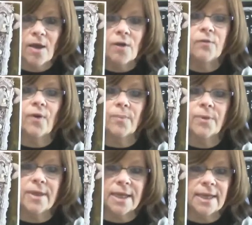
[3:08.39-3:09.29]
from
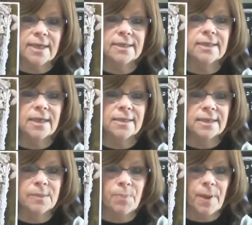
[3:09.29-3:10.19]
these
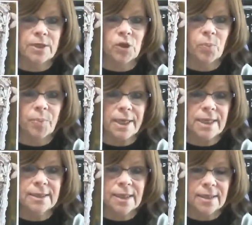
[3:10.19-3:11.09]
special
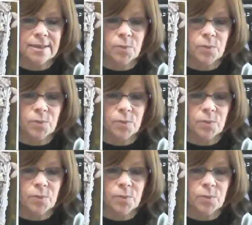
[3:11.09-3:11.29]
pieces,